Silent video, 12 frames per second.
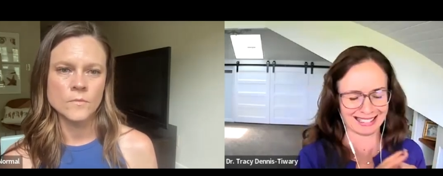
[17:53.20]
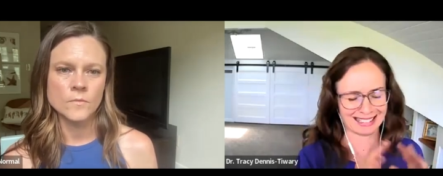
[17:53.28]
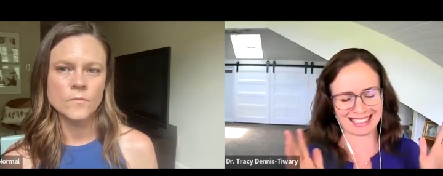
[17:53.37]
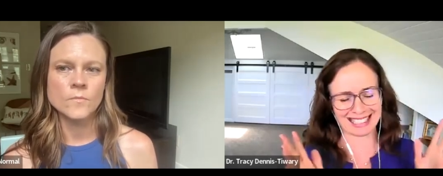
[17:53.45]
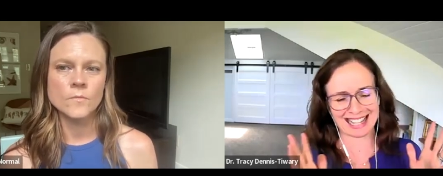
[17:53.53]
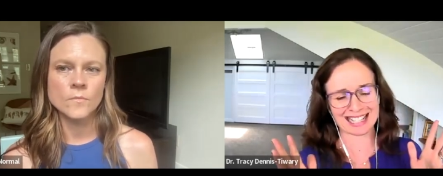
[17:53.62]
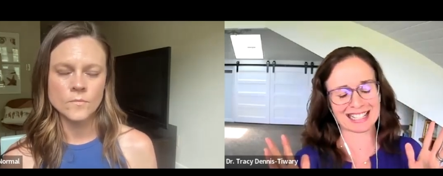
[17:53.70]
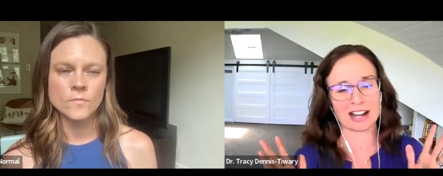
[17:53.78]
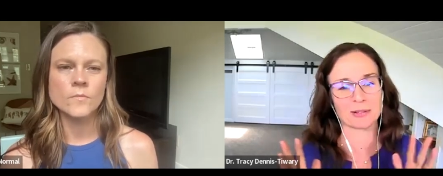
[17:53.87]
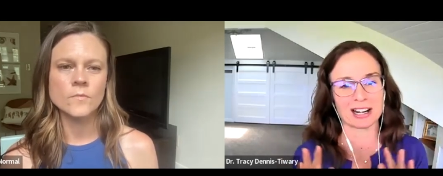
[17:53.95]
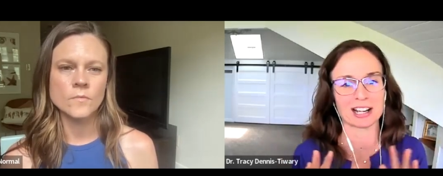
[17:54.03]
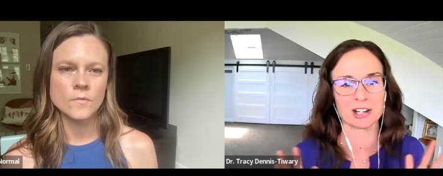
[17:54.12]
Speaker 1: it's like that's
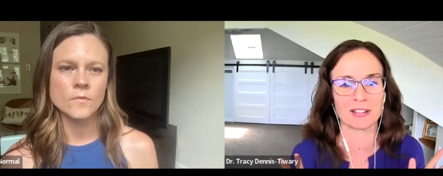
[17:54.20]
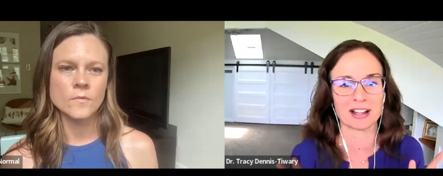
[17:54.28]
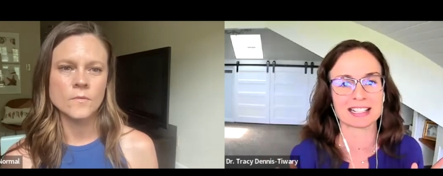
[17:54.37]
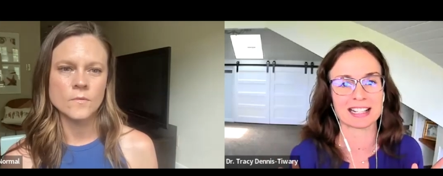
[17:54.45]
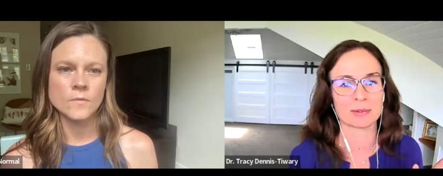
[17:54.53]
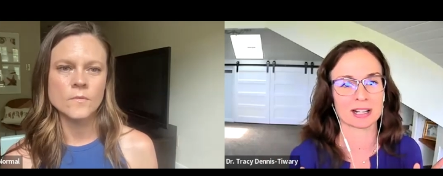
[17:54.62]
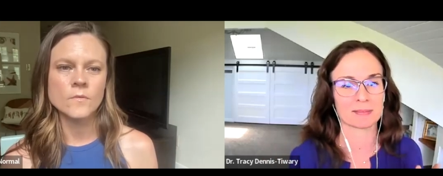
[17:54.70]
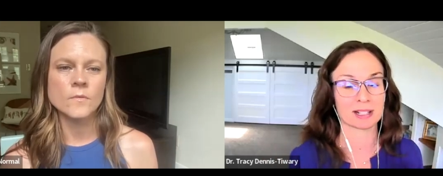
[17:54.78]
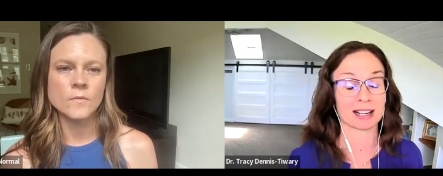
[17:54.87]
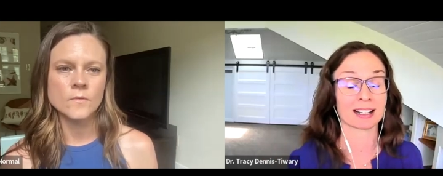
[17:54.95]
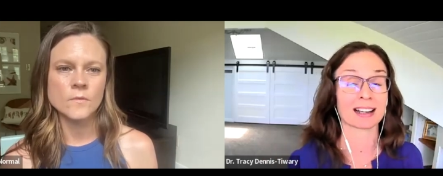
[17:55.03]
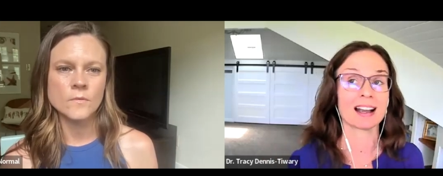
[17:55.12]
not what I, you know that's not what i'm
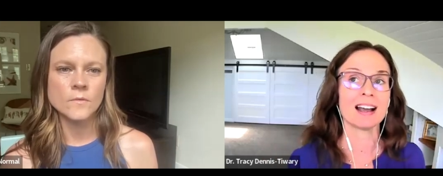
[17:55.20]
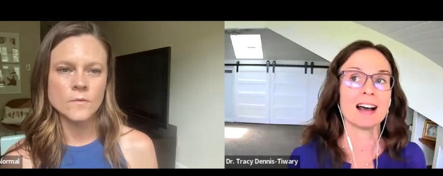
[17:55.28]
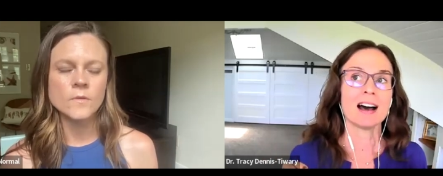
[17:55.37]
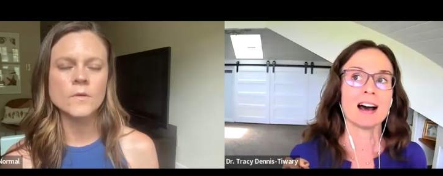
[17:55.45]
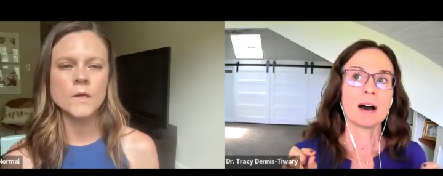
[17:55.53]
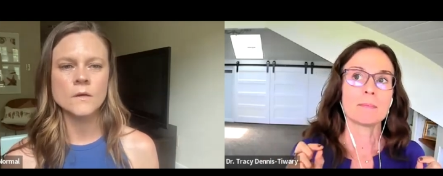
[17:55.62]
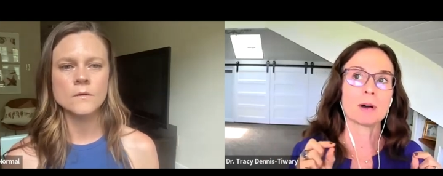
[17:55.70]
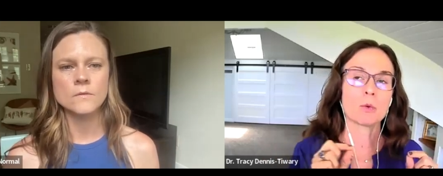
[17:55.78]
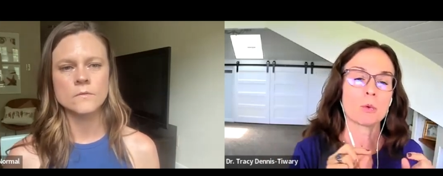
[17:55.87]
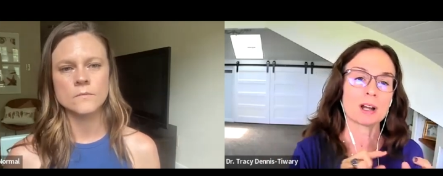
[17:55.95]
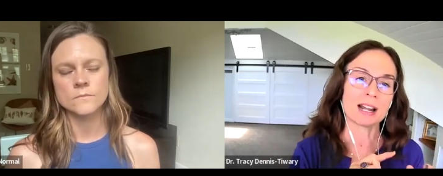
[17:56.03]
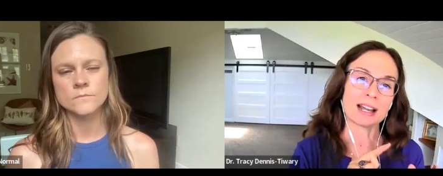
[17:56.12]
saying yeah but
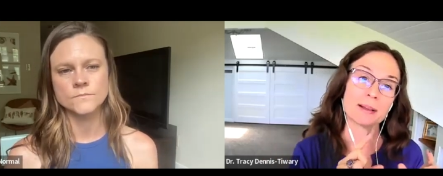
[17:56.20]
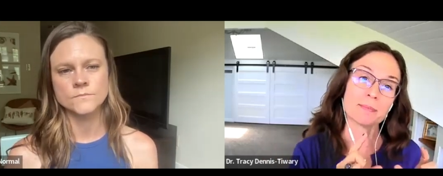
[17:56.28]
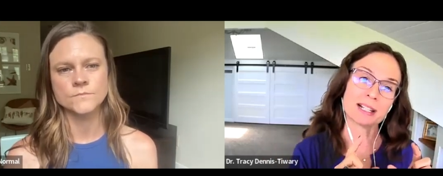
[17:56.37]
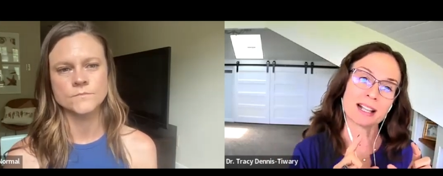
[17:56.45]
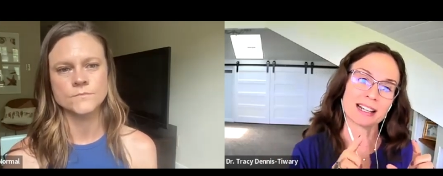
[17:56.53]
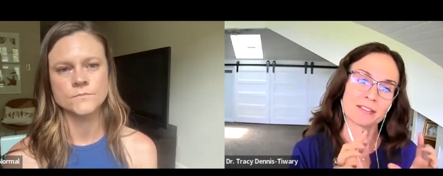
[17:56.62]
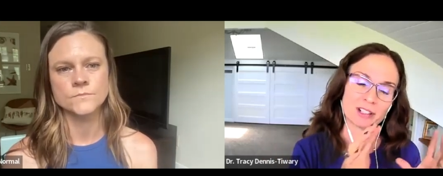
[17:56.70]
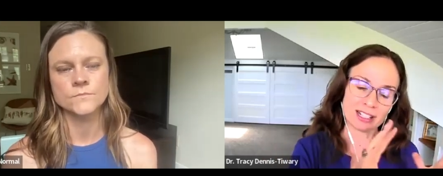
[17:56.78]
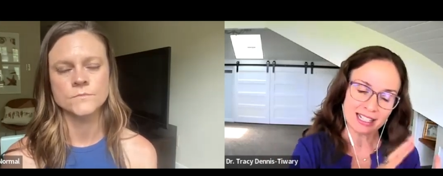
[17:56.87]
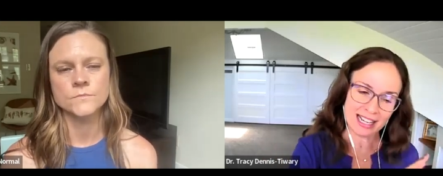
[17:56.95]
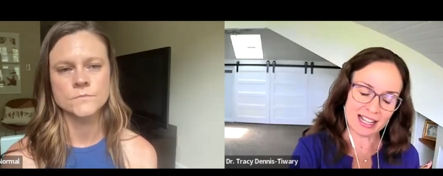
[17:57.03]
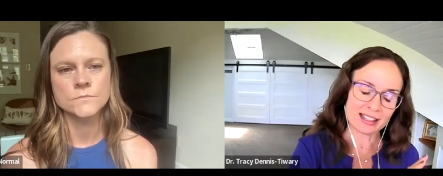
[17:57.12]
what i am saying and
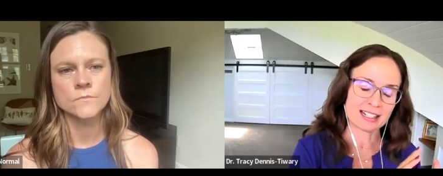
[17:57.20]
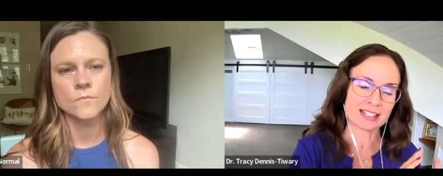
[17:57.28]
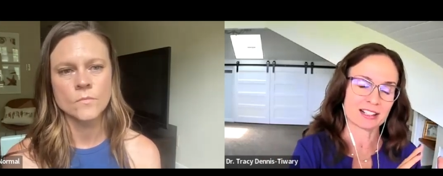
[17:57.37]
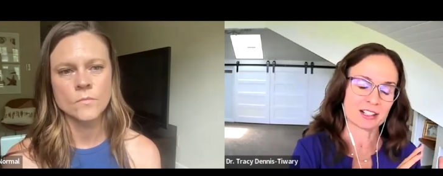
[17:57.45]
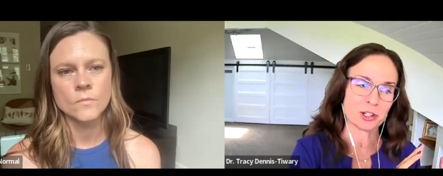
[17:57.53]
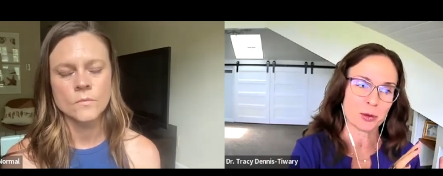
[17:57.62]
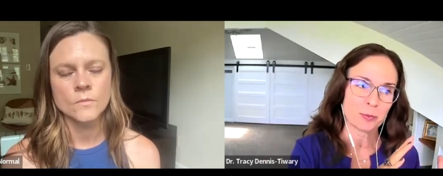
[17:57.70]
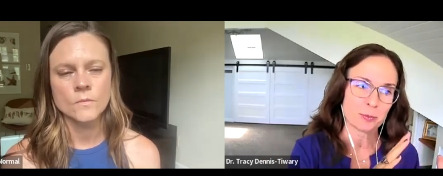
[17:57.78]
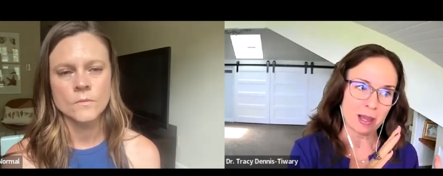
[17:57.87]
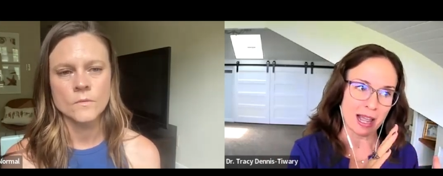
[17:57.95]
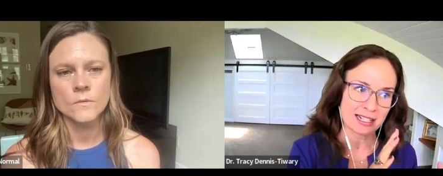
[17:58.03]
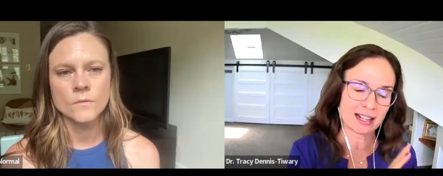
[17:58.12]
really again it's you know
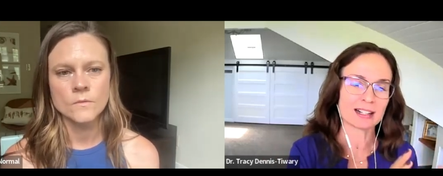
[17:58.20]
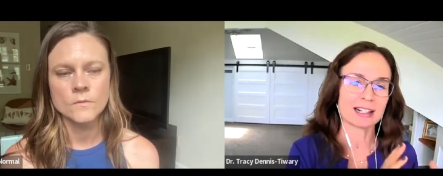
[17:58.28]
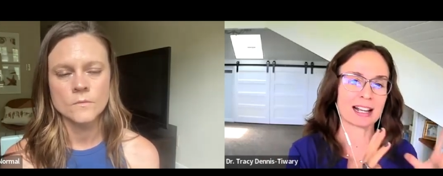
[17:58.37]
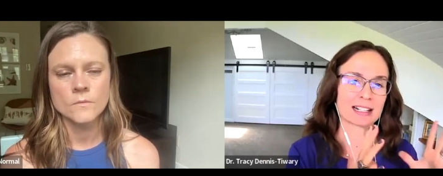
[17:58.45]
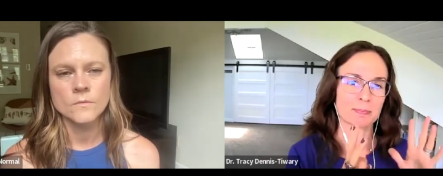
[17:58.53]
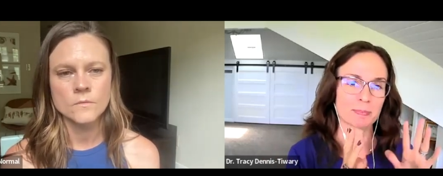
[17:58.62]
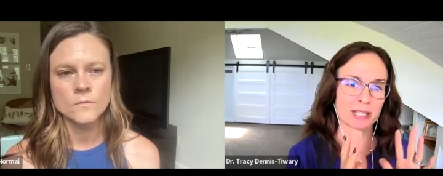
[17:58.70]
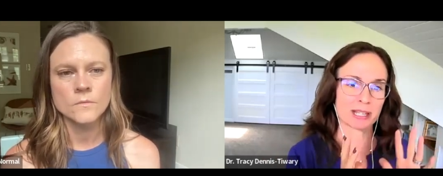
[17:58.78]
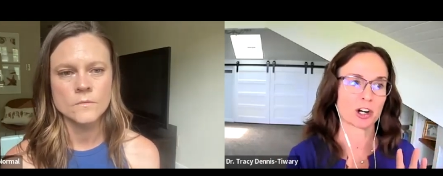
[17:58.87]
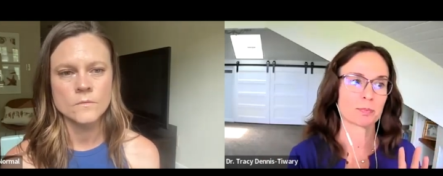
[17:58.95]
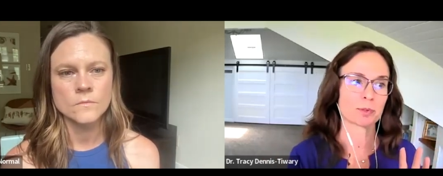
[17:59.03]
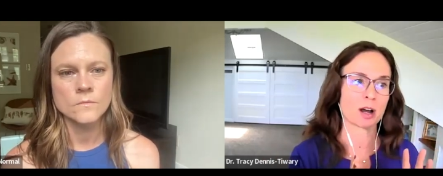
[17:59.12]
anxiety has a
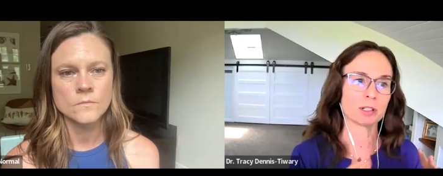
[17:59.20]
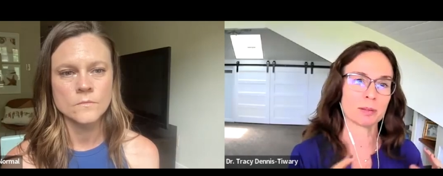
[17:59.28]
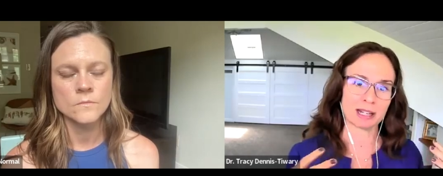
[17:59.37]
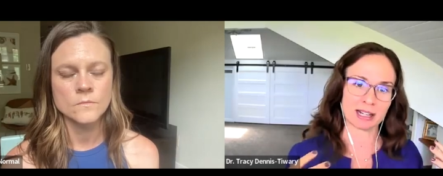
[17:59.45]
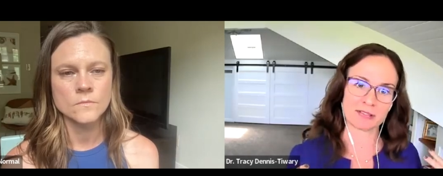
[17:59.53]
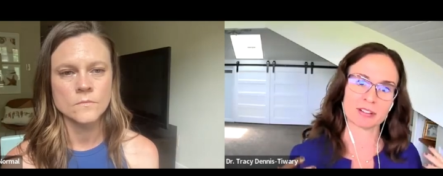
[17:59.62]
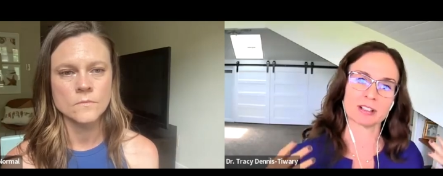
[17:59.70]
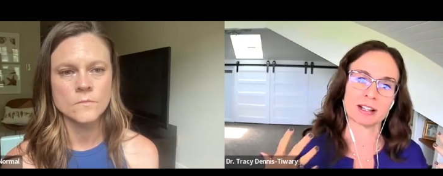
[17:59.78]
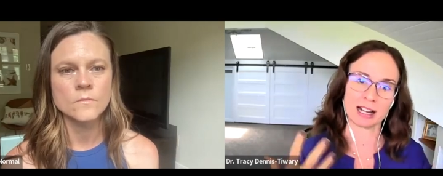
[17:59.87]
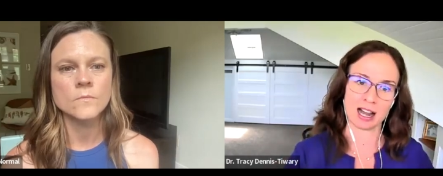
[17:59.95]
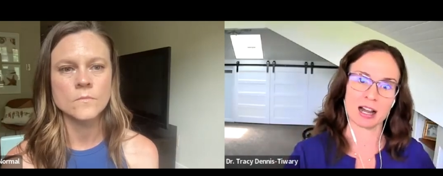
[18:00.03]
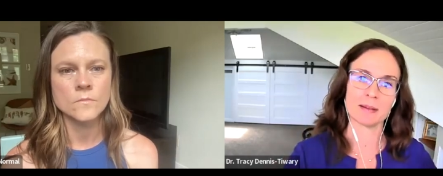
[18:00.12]
pr problem and i feel
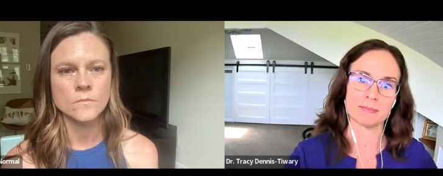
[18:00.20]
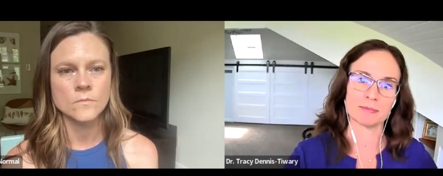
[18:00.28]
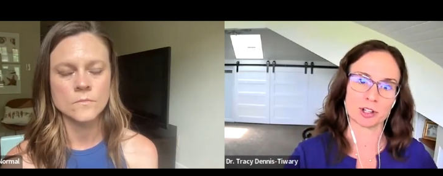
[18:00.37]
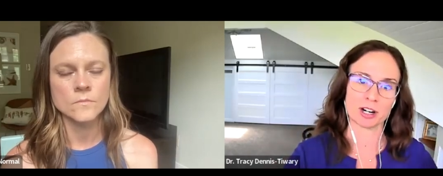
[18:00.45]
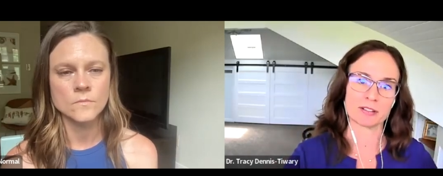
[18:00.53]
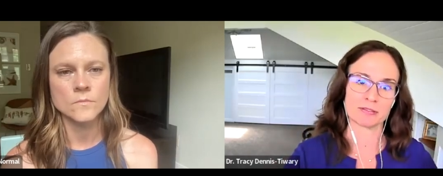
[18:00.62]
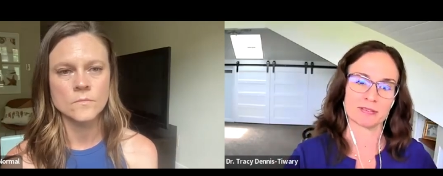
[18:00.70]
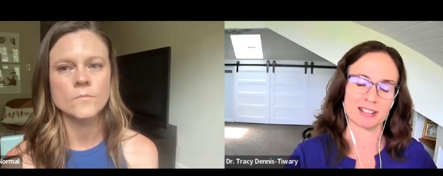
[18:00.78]
like i'm trying to